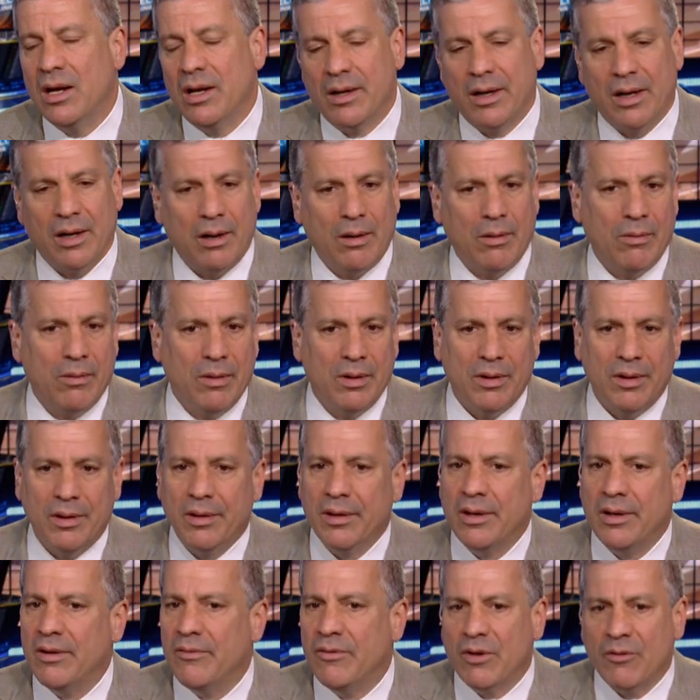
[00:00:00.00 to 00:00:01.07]
You know,
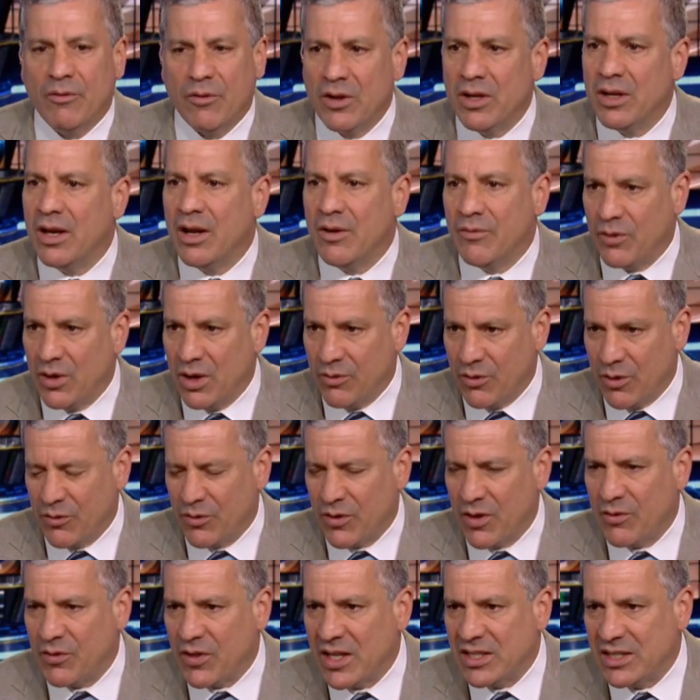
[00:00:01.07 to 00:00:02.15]
even well, if, he, if, so even if,
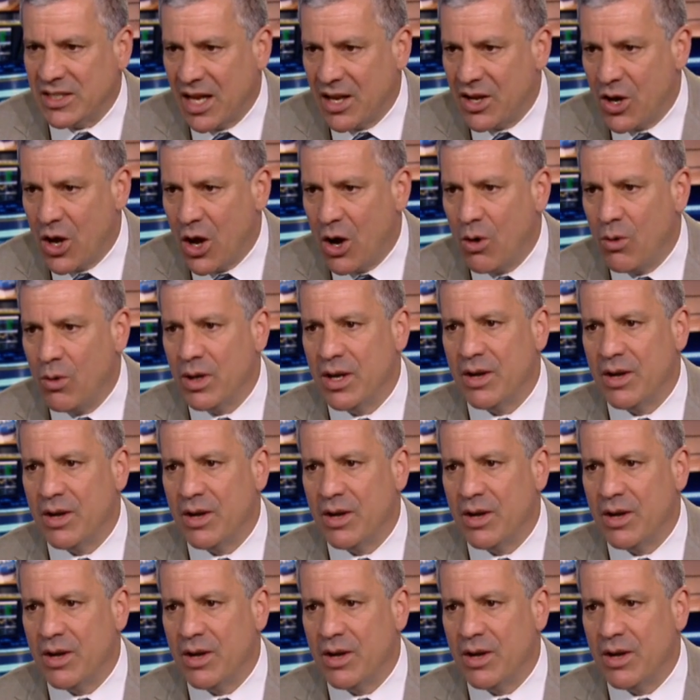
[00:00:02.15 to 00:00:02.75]
if they said money.